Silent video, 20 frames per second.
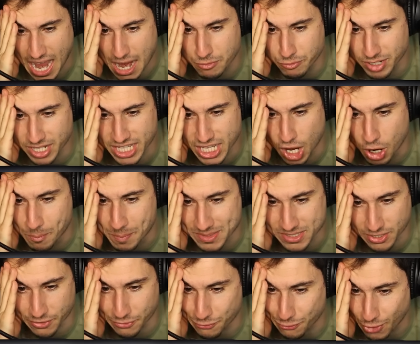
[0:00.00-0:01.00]
I really hope
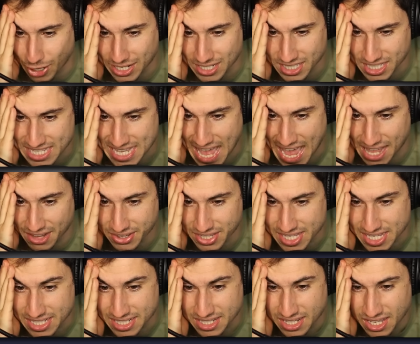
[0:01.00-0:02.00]
it's a friendly
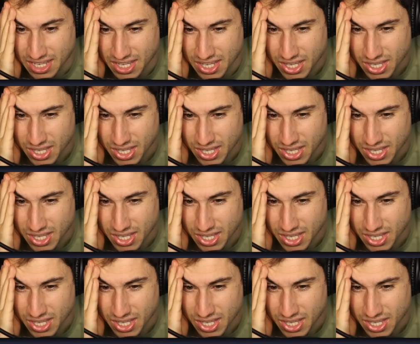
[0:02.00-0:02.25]
alien.